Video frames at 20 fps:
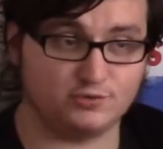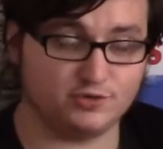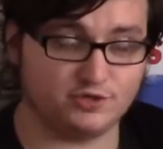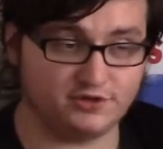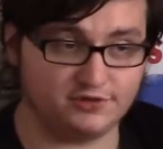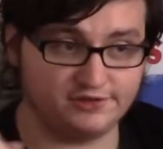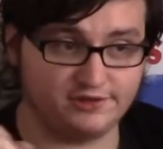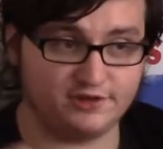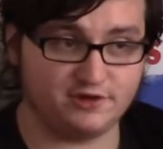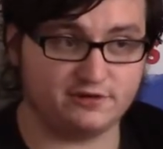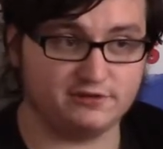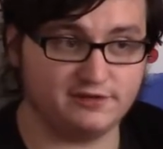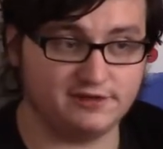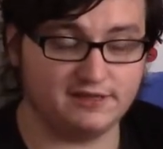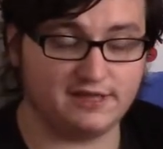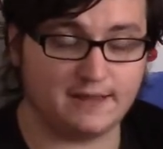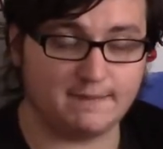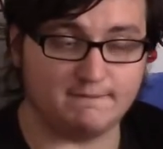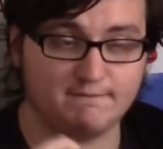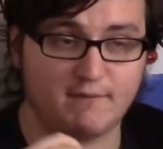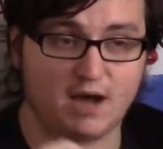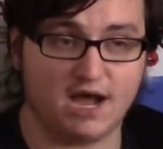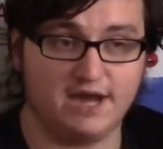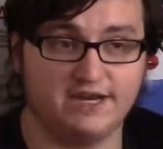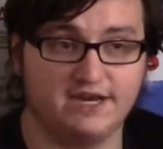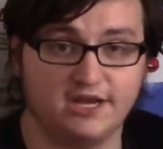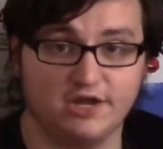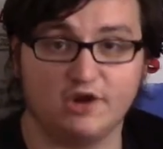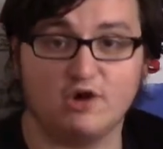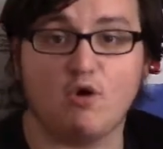where they're literally like
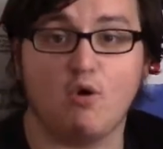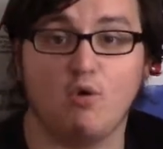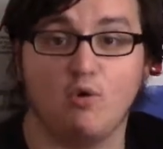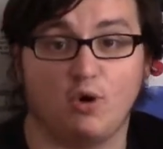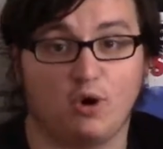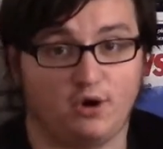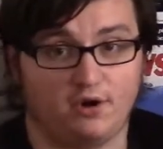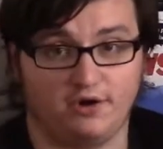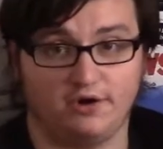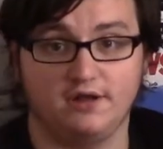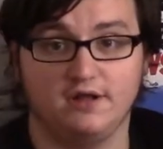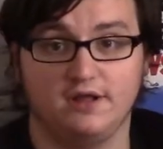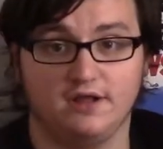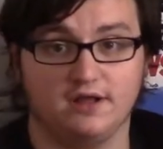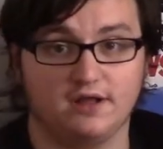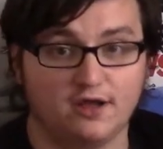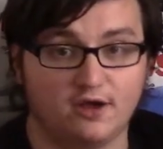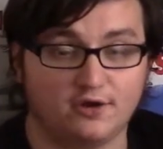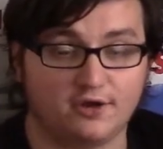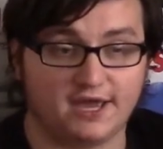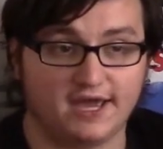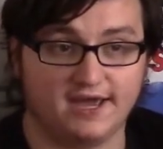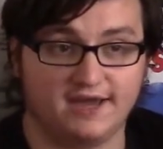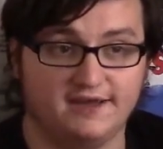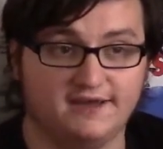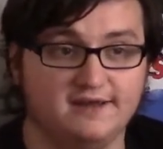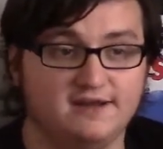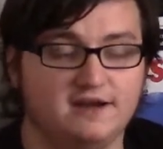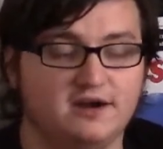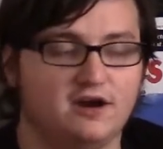mining corn,
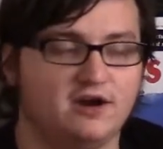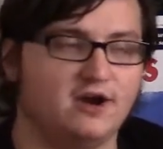okay?